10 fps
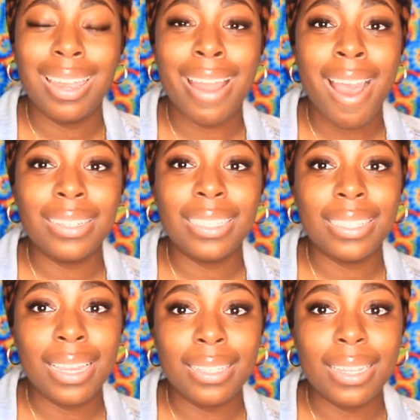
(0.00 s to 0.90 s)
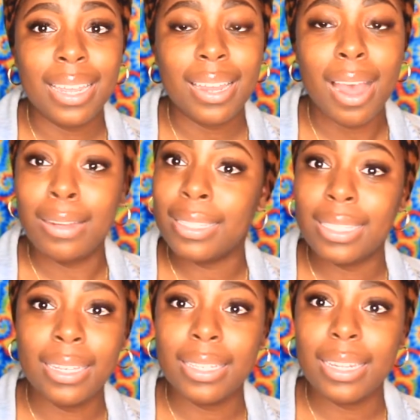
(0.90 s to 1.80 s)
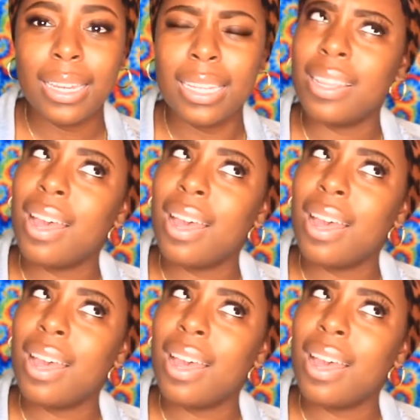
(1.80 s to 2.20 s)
non-scented, unscented. Is